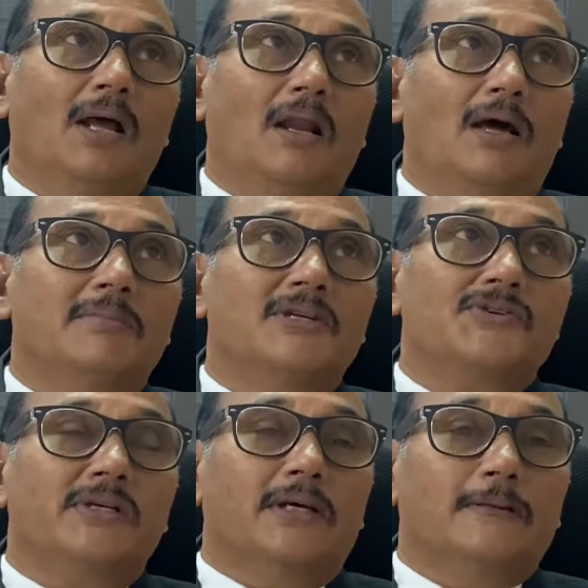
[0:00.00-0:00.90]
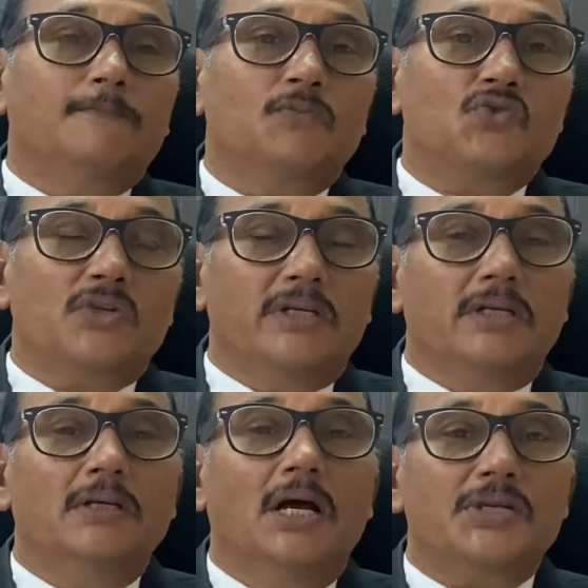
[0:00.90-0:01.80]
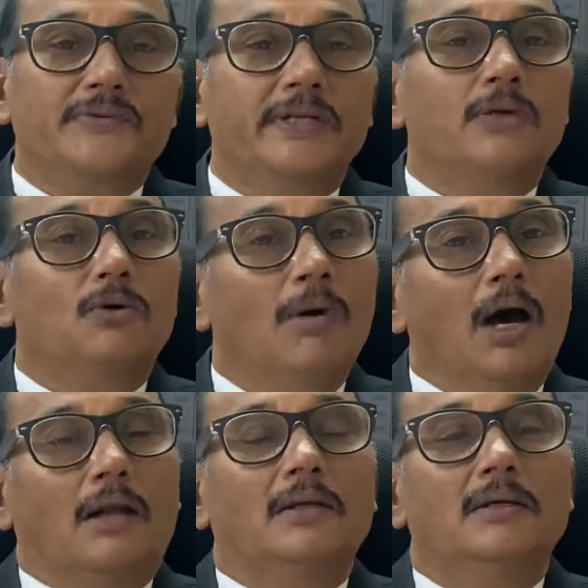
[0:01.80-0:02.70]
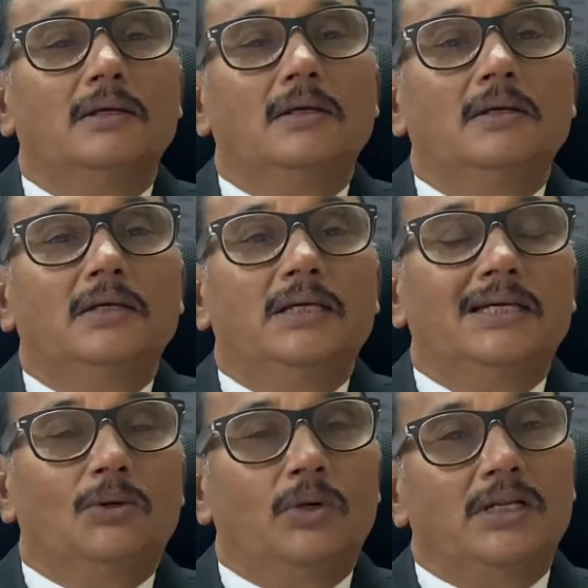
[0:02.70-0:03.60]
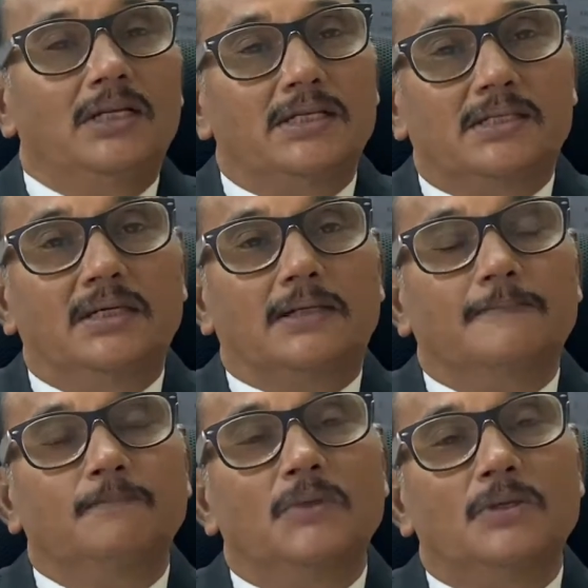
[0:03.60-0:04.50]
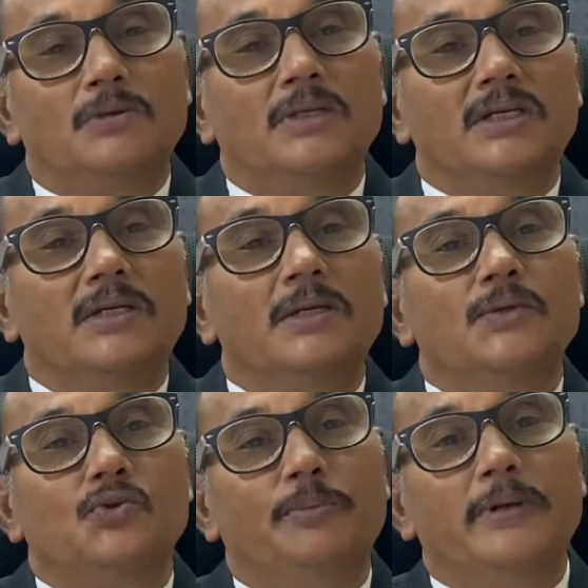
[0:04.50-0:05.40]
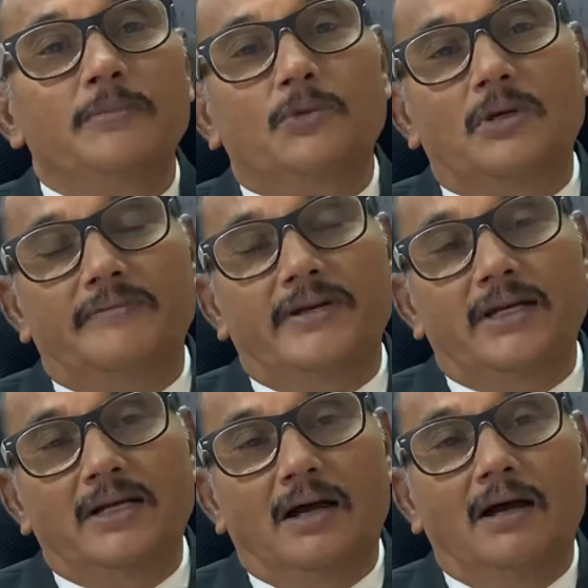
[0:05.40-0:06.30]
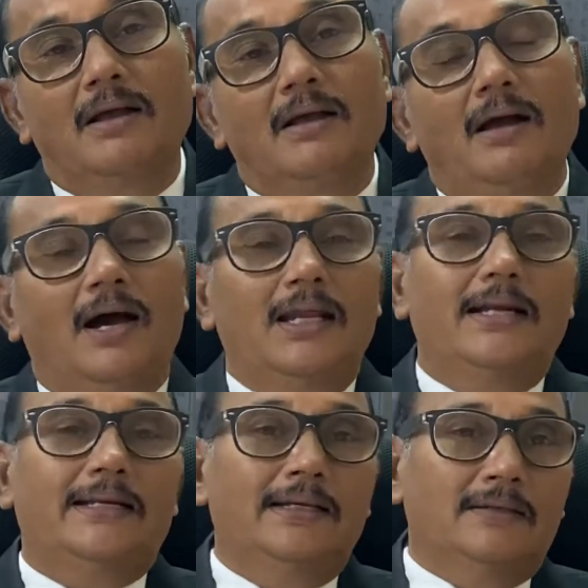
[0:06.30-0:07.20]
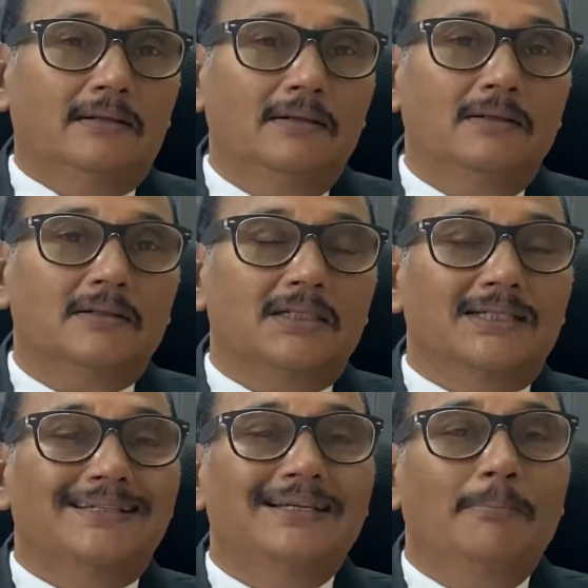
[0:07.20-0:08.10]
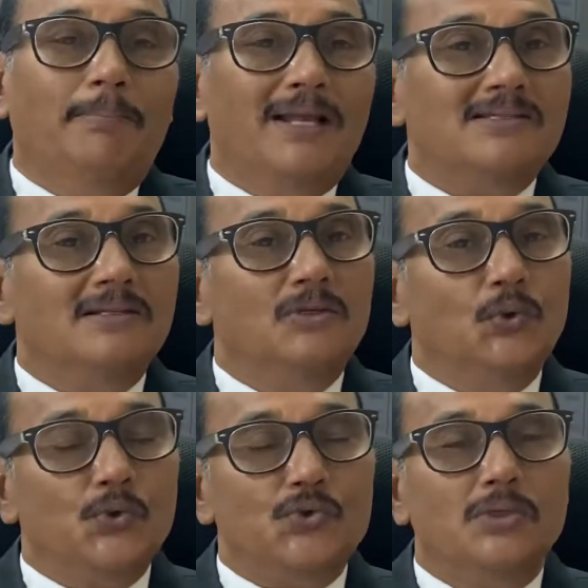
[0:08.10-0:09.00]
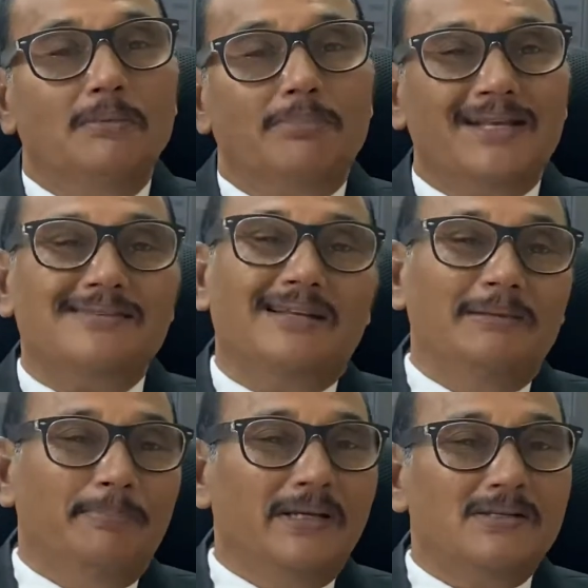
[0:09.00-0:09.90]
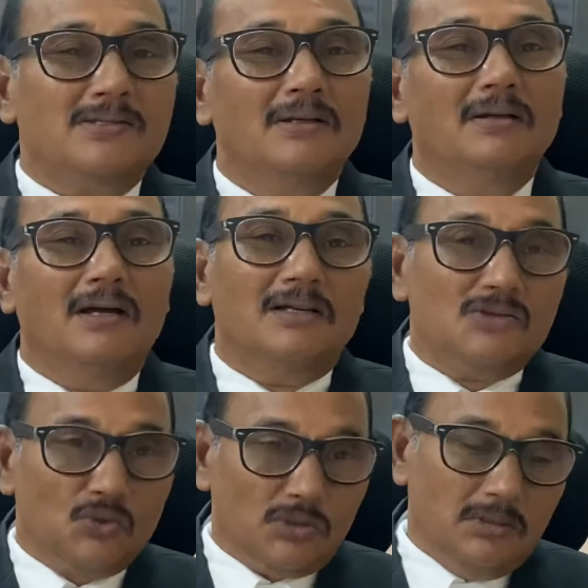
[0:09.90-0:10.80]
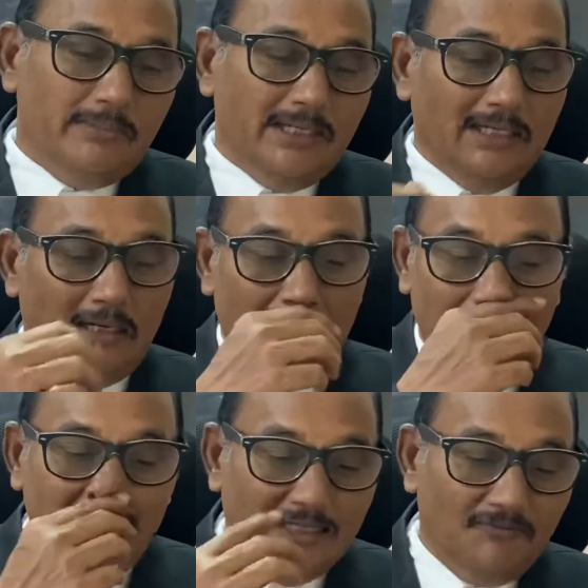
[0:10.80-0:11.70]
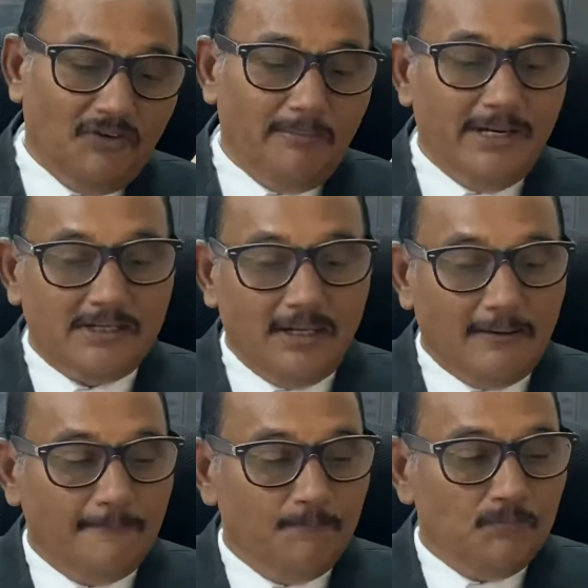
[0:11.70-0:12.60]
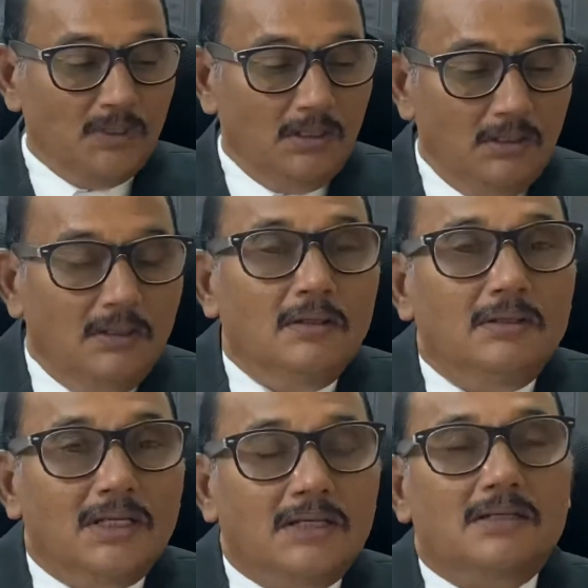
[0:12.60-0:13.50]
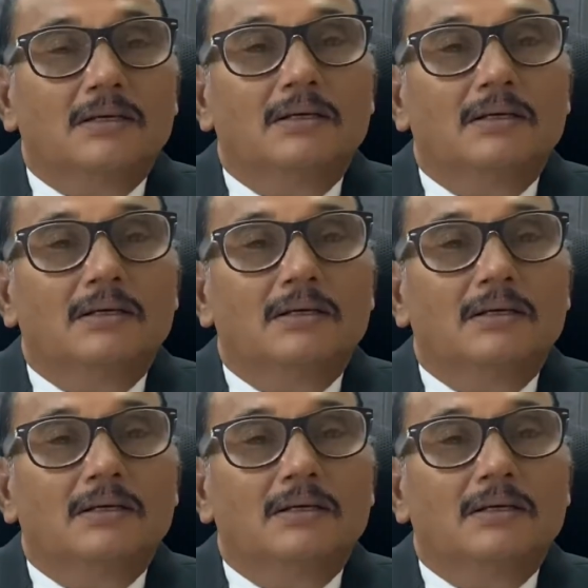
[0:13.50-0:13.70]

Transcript: law minister, Shri Ashwini Kumar, he wrote a letter to the Supreme Court of India highlighting the press news, press clippings and social media information that